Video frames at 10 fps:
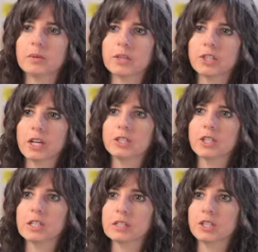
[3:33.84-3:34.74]
with change
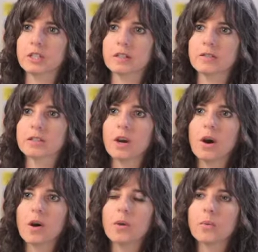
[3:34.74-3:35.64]
initiatives.
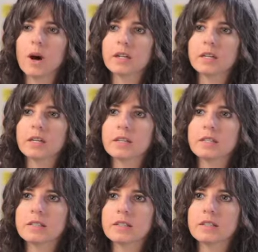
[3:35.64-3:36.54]
One
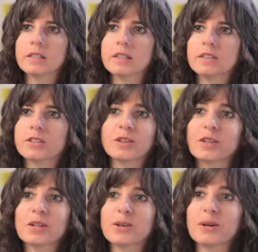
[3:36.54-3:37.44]
is so that
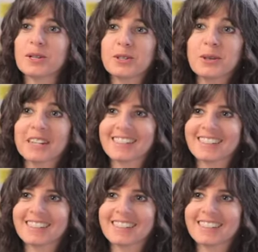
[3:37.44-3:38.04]
you know what you're doing.